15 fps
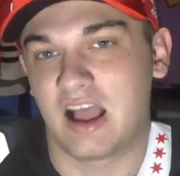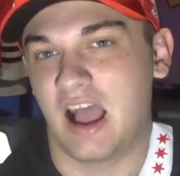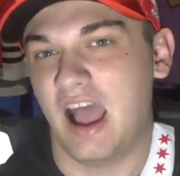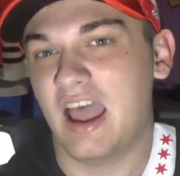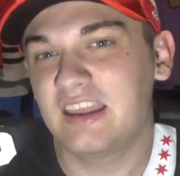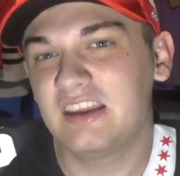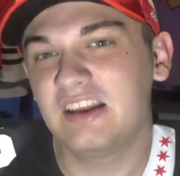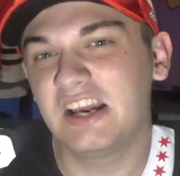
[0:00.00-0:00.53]

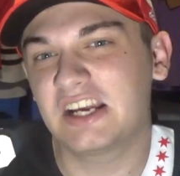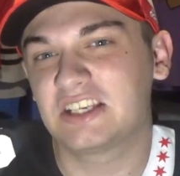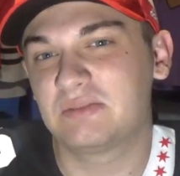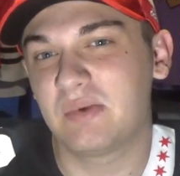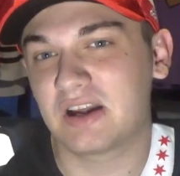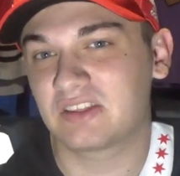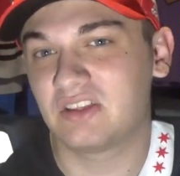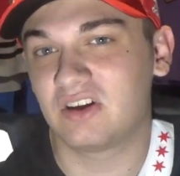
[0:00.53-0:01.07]
I can
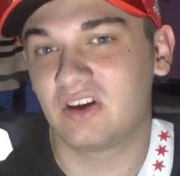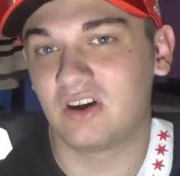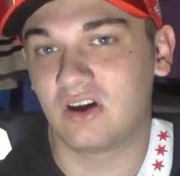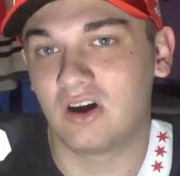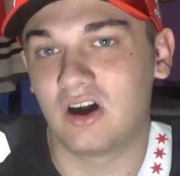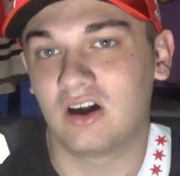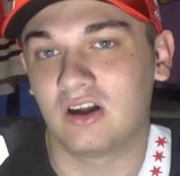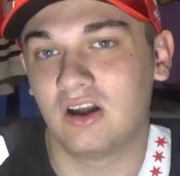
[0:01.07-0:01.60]
expect
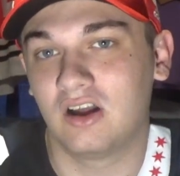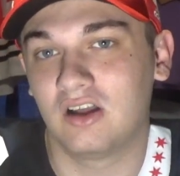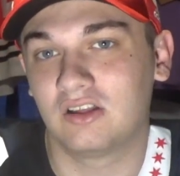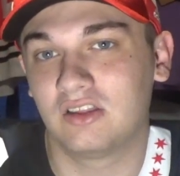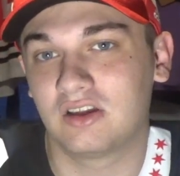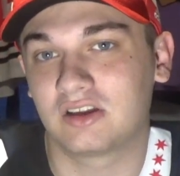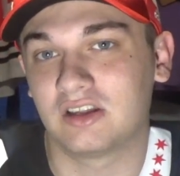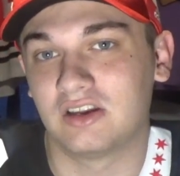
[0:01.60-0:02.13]

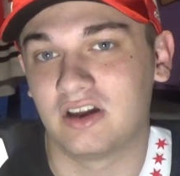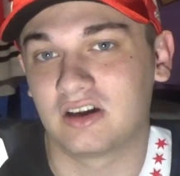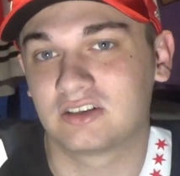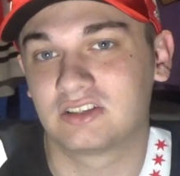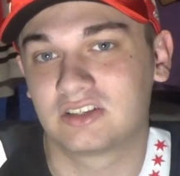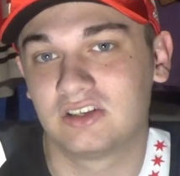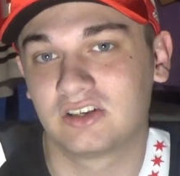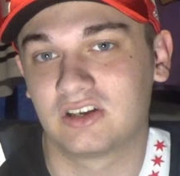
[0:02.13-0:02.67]
the
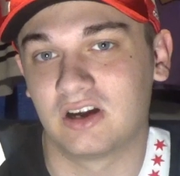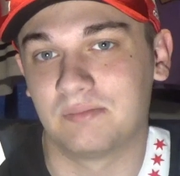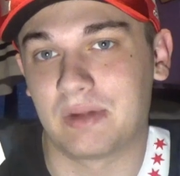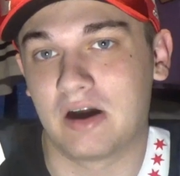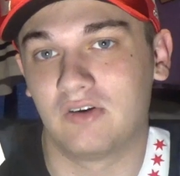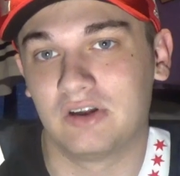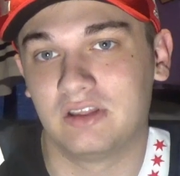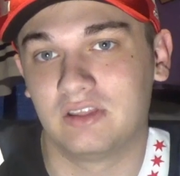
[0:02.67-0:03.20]
Canucks to come
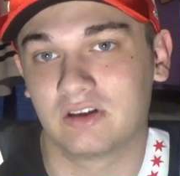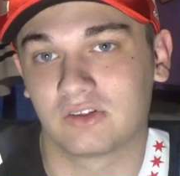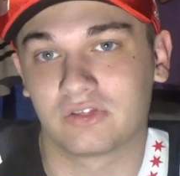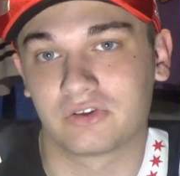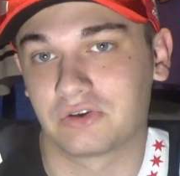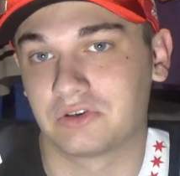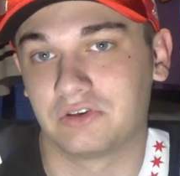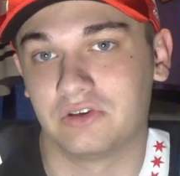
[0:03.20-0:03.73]
out in their
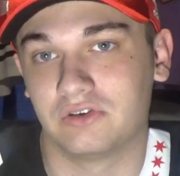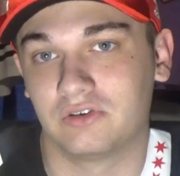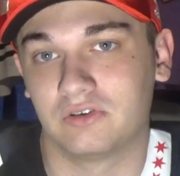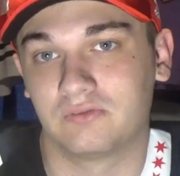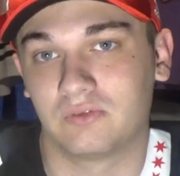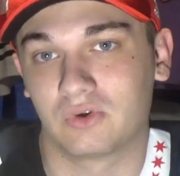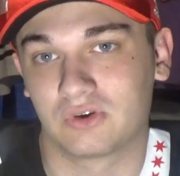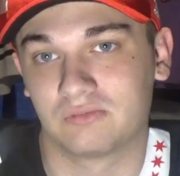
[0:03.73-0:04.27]
third
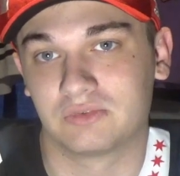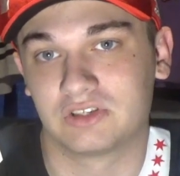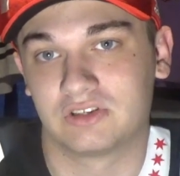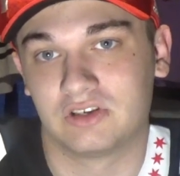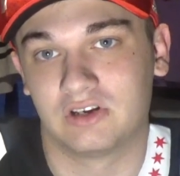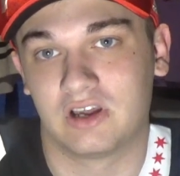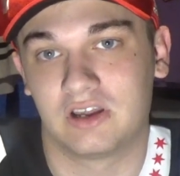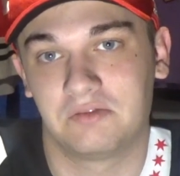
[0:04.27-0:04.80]
uniforms
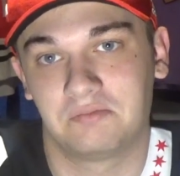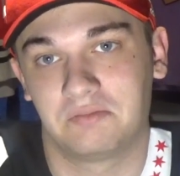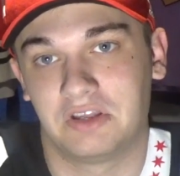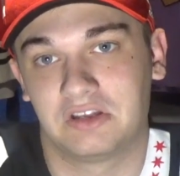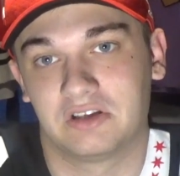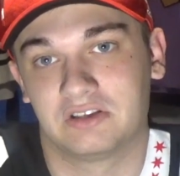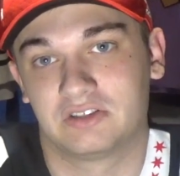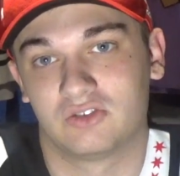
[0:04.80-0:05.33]
tonight
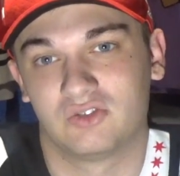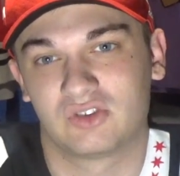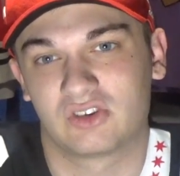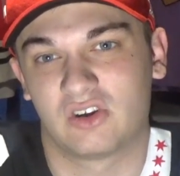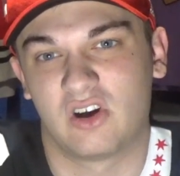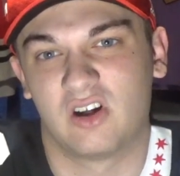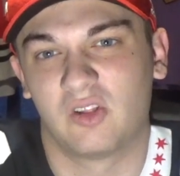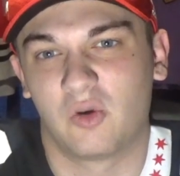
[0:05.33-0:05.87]
because those
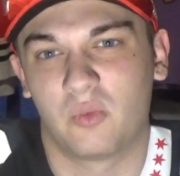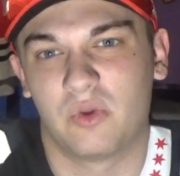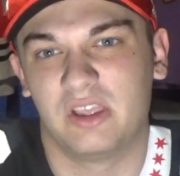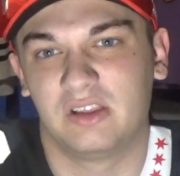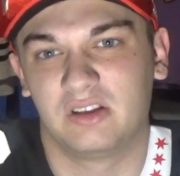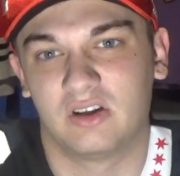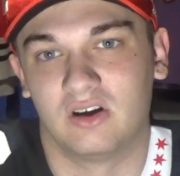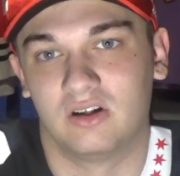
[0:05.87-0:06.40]
are
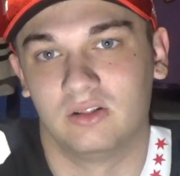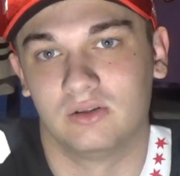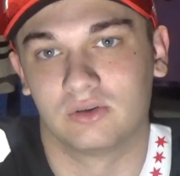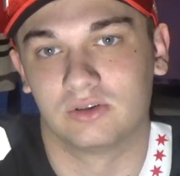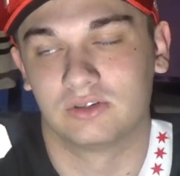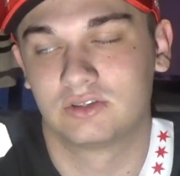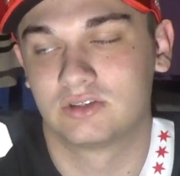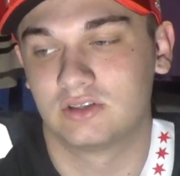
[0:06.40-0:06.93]
Halloween
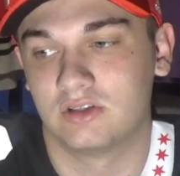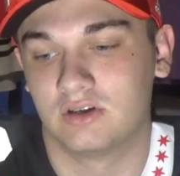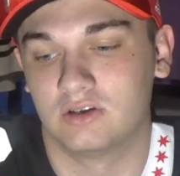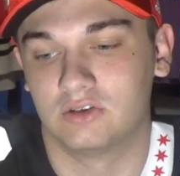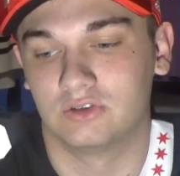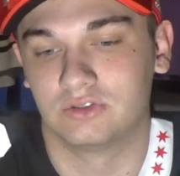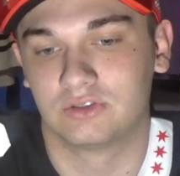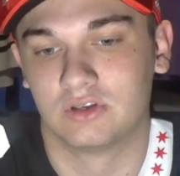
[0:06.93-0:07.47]
colors,
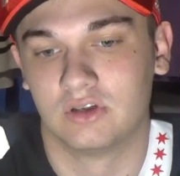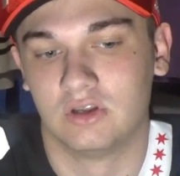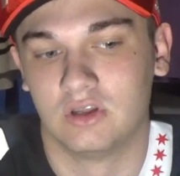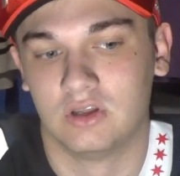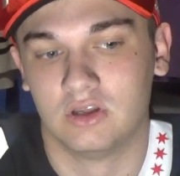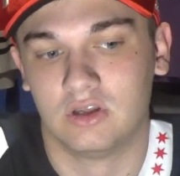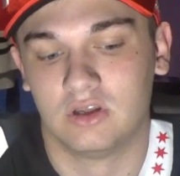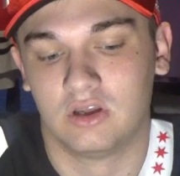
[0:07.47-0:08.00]
those
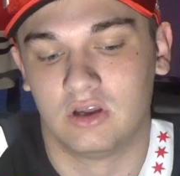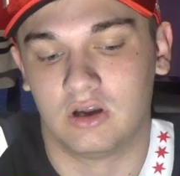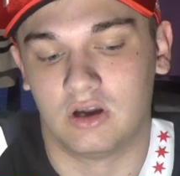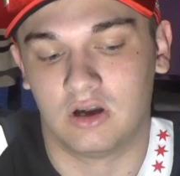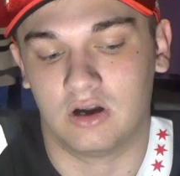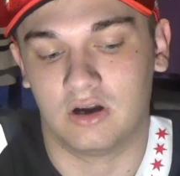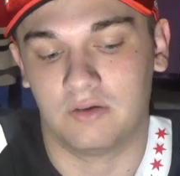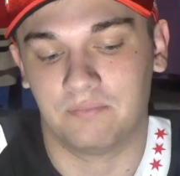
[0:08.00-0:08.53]

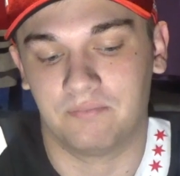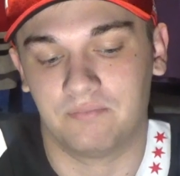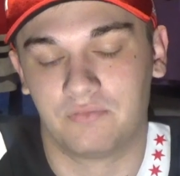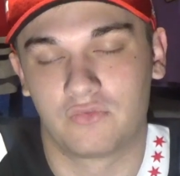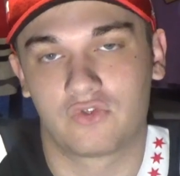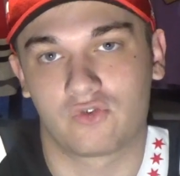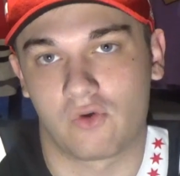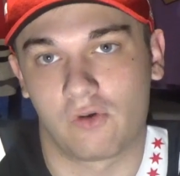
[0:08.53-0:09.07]

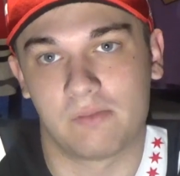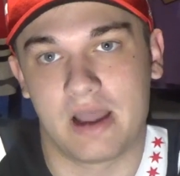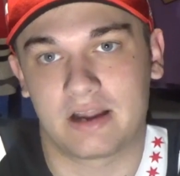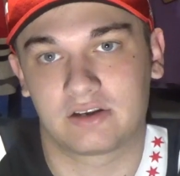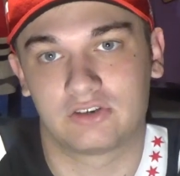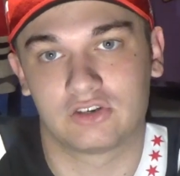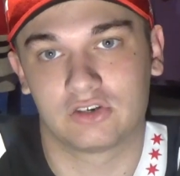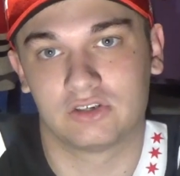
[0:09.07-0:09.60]

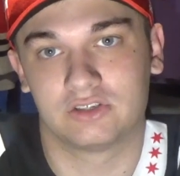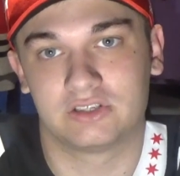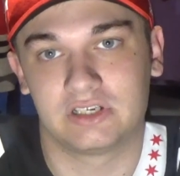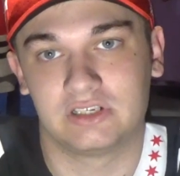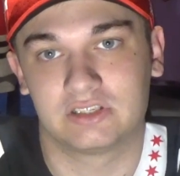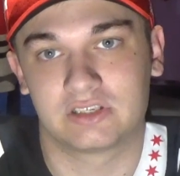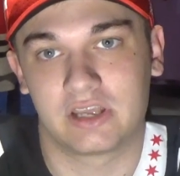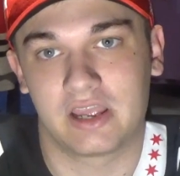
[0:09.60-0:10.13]
throwback
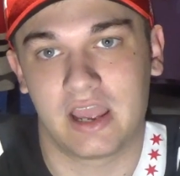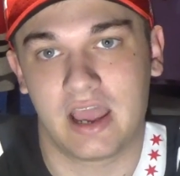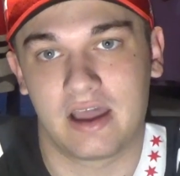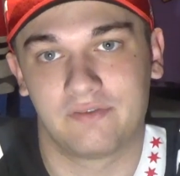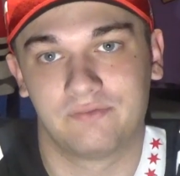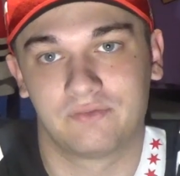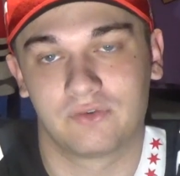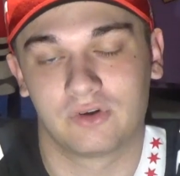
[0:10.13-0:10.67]
jerseys they
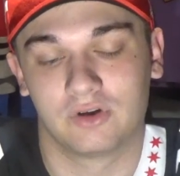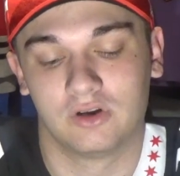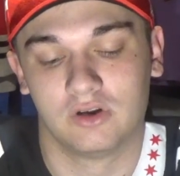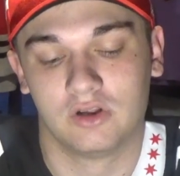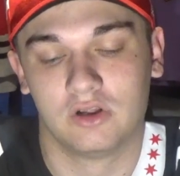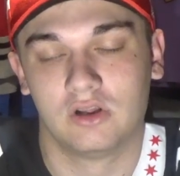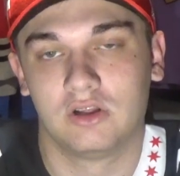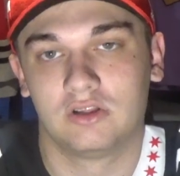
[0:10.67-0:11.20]
have for
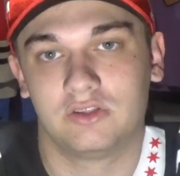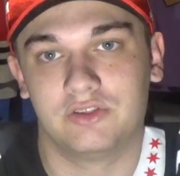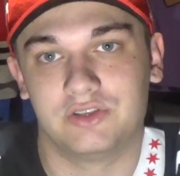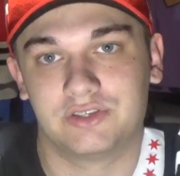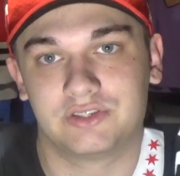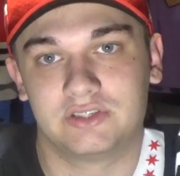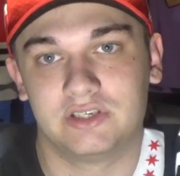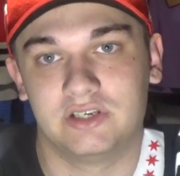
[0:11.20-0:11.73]

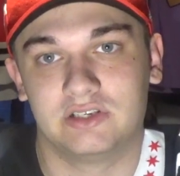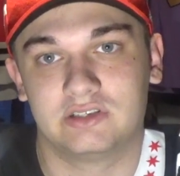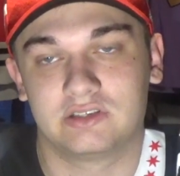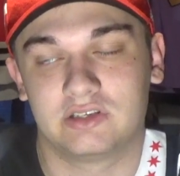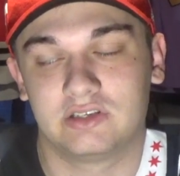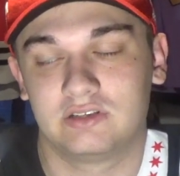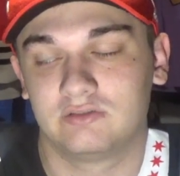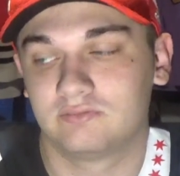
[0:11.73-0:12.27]
this
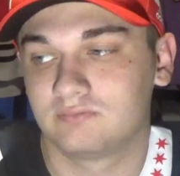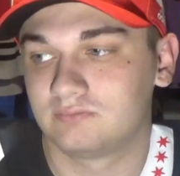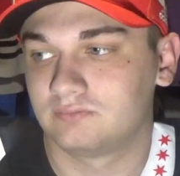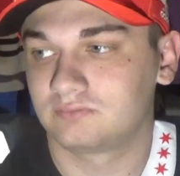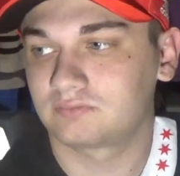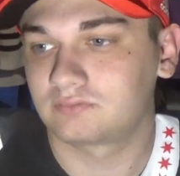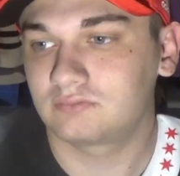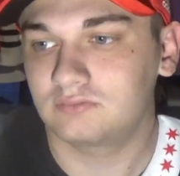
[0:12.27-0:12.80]
season.
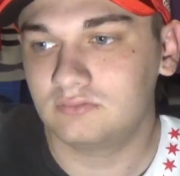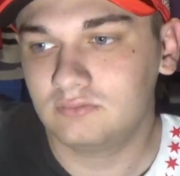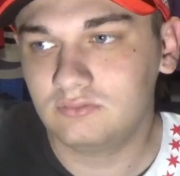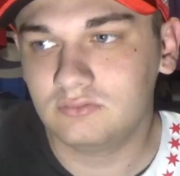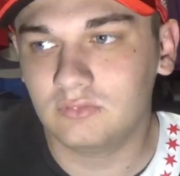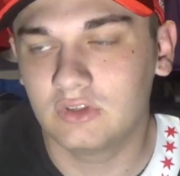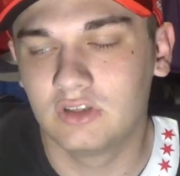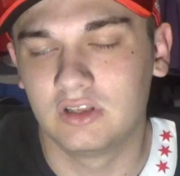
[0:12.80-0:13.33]

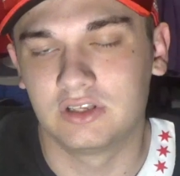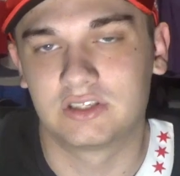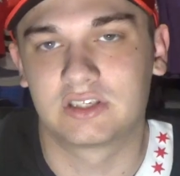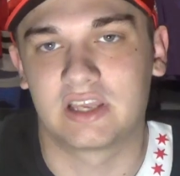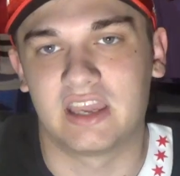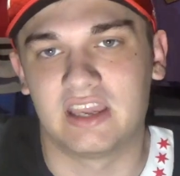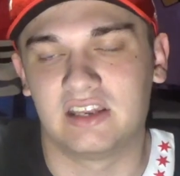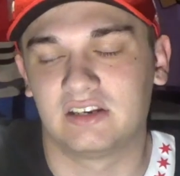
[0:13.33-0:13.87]
The
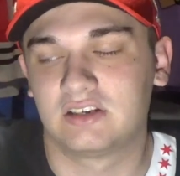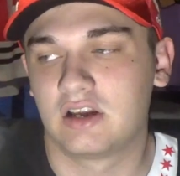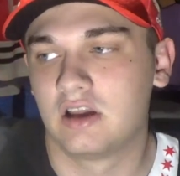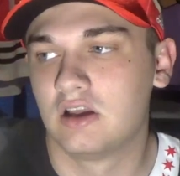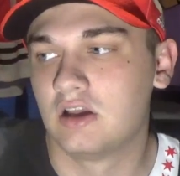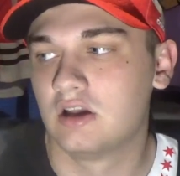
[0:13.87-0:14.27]
skate.